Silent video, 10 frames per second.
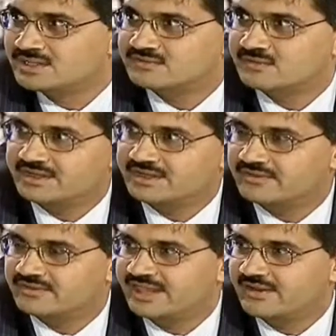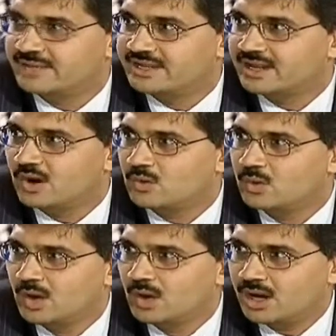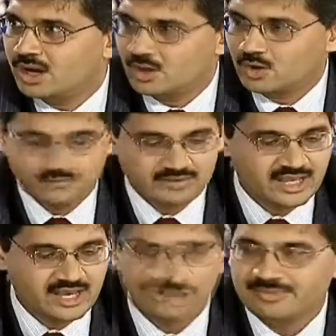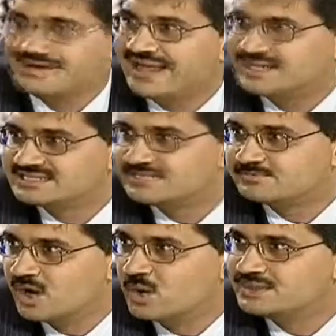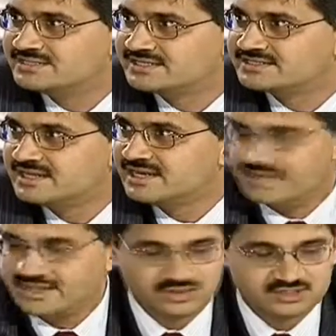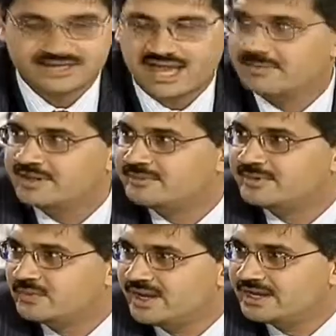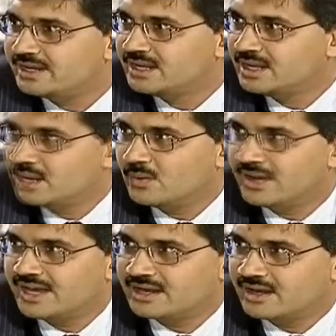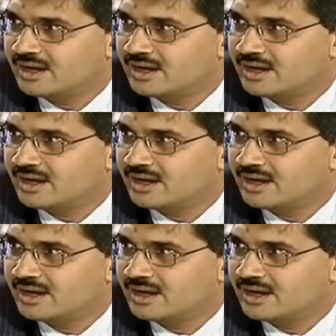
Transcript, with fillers: once when, when they have been now uh, going, when they are going to be taxed as perquisites. There was a time in between where